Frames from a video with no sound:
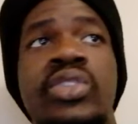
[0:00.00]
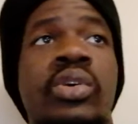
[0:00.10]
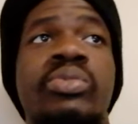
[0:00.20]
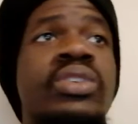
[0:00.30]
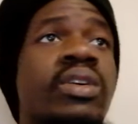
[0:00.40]

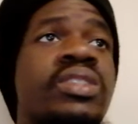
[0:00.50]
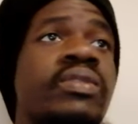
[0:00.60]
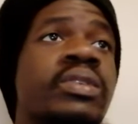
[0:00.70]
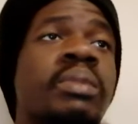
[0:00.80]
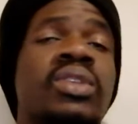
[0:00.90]
Some
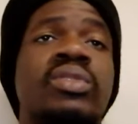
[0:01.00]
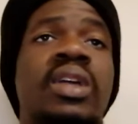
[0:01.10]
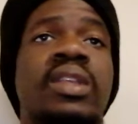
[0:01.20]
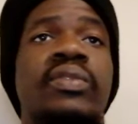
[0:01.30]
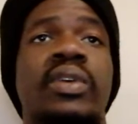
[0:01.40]
CR7 Man
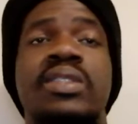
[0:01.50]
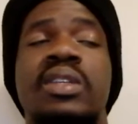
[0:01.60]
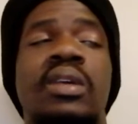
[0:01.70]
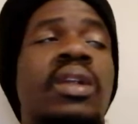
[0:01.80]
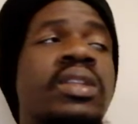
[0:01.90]
United fans,
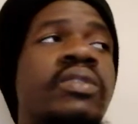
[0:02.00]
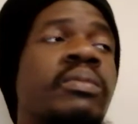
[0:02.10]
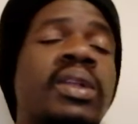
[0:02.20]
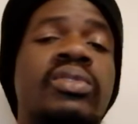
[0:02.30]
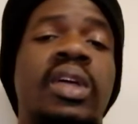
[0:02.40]
they're not
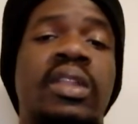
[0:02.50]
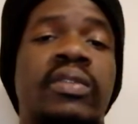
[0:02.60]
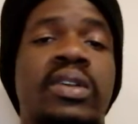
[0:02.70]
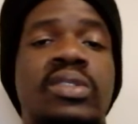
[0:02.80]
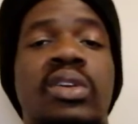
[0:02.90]
even Man
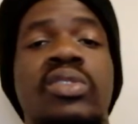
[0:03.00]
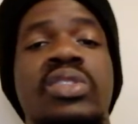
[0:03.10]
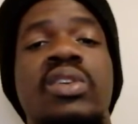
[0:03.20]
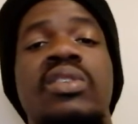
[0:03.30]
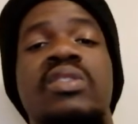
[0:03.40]
United fans, they're
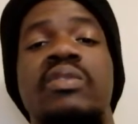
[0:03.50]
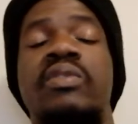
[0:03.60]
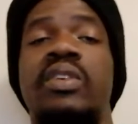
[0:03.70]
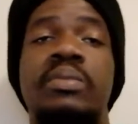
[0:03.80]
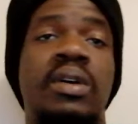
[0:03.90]
just
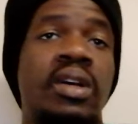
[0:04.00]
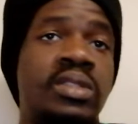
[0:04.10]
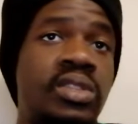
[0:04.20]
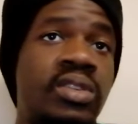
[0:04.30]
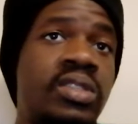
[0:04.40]
CR7 fans
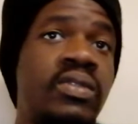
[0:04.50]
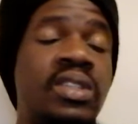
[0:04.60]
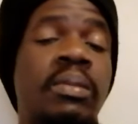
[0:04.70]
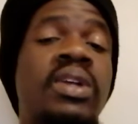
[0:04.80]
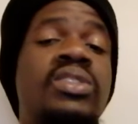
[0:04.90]
because CR7
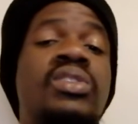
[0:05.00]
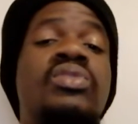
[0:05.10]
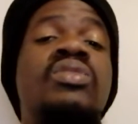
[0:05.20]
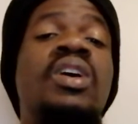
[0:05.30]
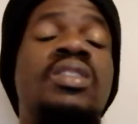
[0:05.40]
is at
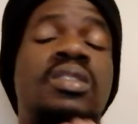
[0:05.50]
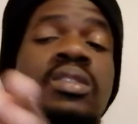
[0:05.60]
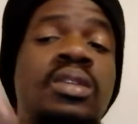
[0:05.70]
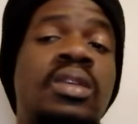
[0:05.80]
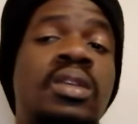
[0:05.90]
Manchester United.
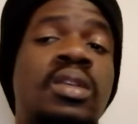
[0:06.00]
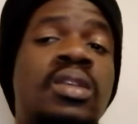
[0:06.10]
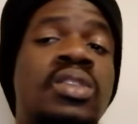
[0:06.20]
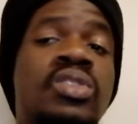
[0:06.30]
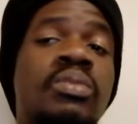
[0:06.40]

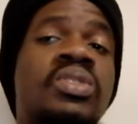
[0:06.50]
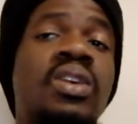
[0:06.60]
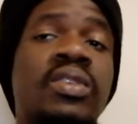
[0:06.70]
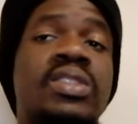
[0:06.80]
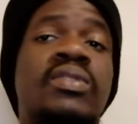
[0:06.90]
Some
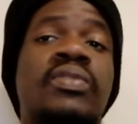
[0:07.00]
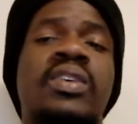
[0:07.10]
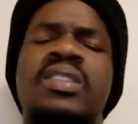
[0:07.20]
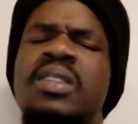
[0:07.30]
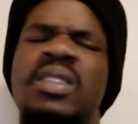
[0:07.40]
CR7
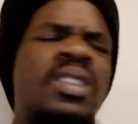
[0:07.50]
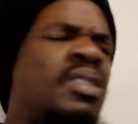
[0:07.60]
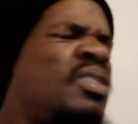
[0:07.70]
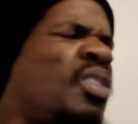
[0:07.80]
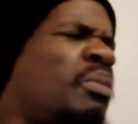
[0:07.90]
fans, they
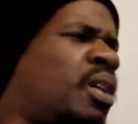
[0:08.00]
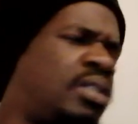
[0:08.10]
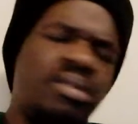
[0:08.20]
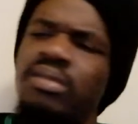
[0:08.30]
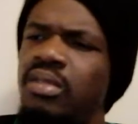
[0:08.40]
say, no
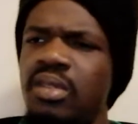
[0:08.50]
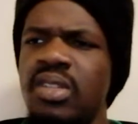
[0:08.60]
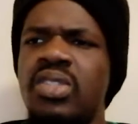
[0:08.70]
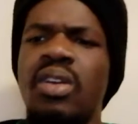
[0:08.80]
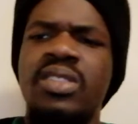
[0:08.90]
man,
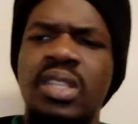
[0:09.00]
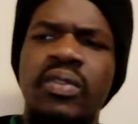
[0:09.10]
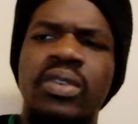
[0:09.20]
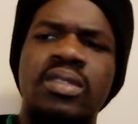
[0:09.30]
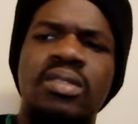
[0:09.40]

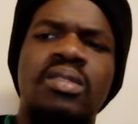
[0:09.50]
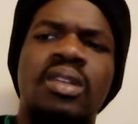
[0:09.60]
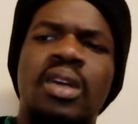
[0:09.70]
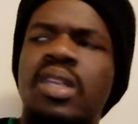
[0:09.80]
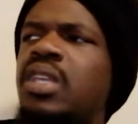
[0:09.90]
CR7,
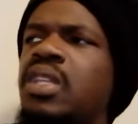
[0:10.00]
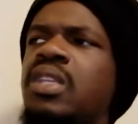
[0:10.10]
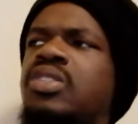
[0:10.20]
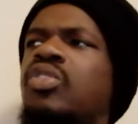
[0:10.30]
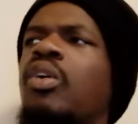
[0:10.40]
he
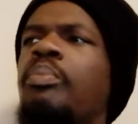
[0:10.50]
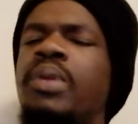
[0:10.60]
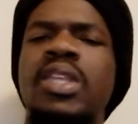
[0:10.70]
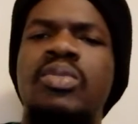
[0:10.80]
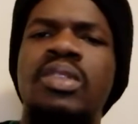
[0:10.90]
needs to
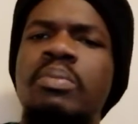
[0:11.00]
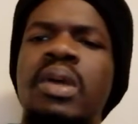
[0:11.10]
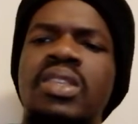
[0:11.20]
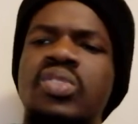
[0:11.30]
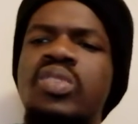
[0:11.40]
compete with the
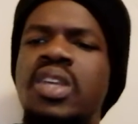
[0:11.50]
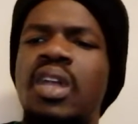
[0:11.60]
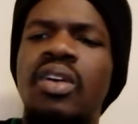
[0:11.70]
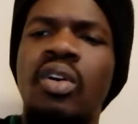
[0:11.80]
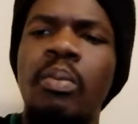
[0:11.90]
best. You
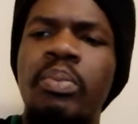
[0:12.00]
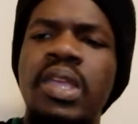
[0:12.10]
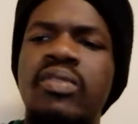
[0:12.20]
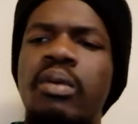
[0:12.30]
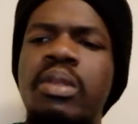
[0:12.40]
cannot
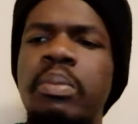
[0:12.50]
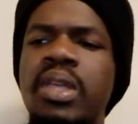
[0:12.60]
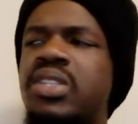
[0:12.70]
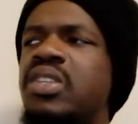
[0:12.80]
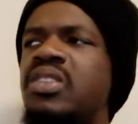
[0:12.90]
compete from the bench.